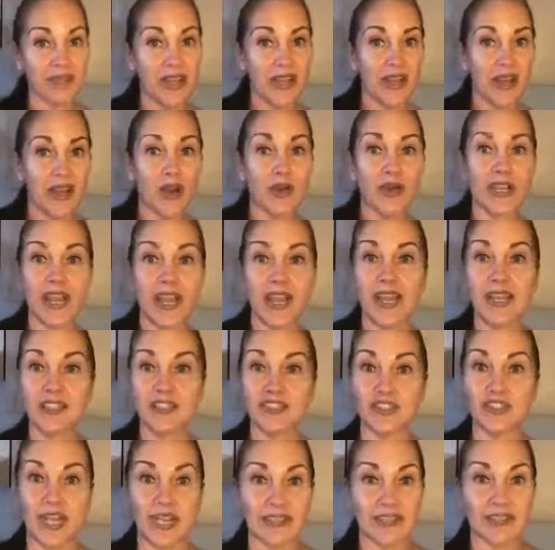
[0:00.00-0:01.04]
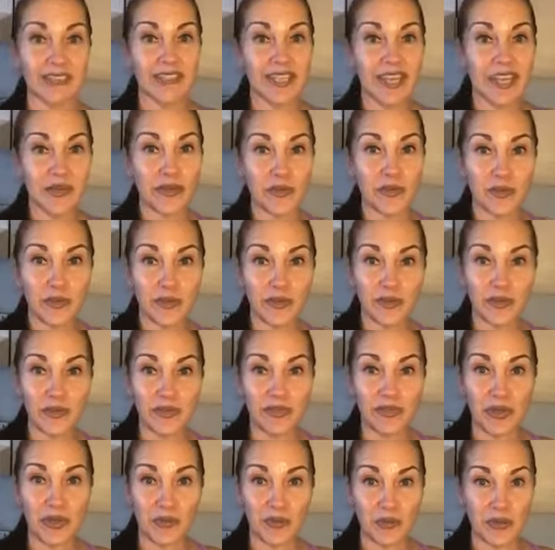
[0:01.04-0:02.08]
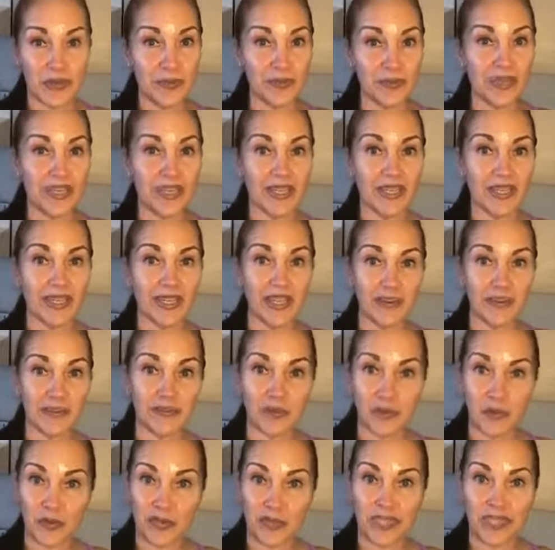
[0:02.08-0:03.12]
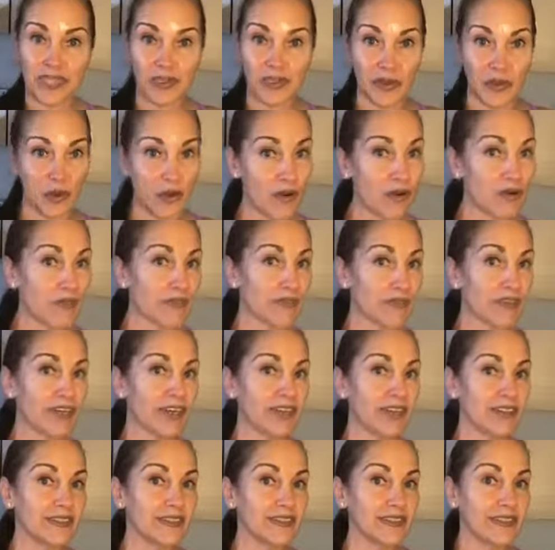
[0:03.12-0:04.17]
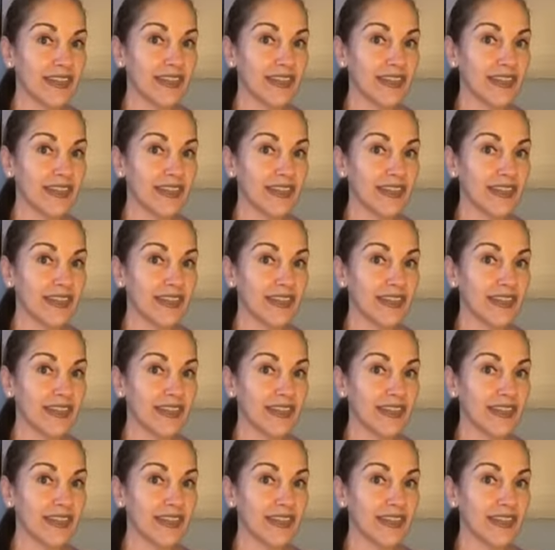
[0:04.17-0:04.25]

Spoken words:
Okay, generally I work with women of 40 and over.